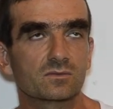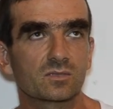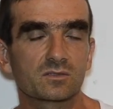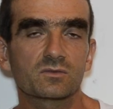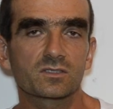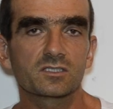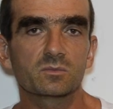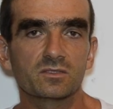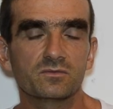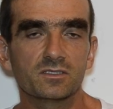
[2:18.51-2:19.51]
but it was a
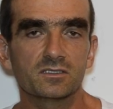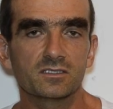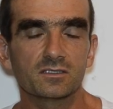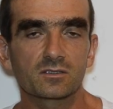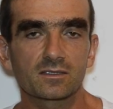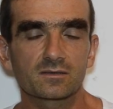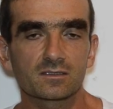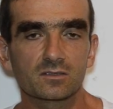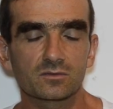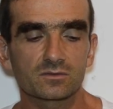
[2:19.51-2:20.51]
little bit windy you can
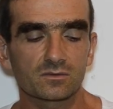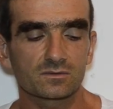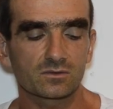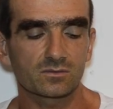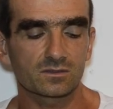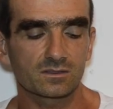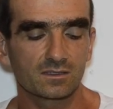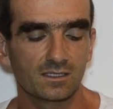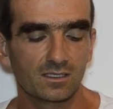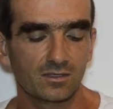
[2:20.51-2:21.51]
see that also on
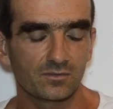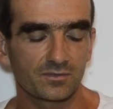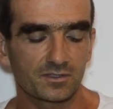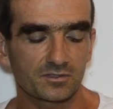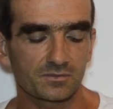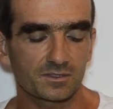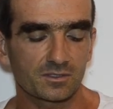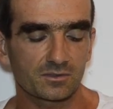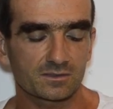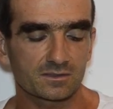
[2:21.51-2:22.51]
the finished
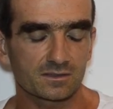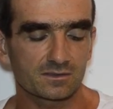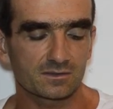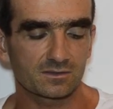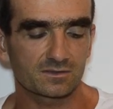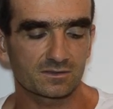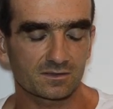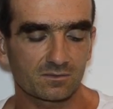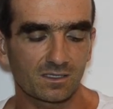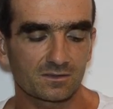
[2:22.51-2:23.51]
videos that
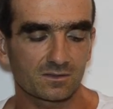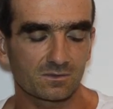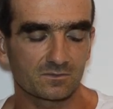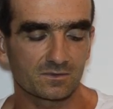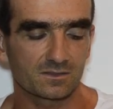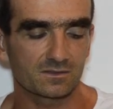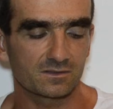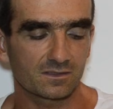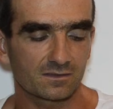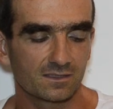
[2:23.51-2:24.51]
it's quite quite windy
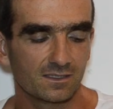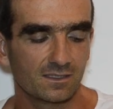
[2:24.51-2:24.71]
there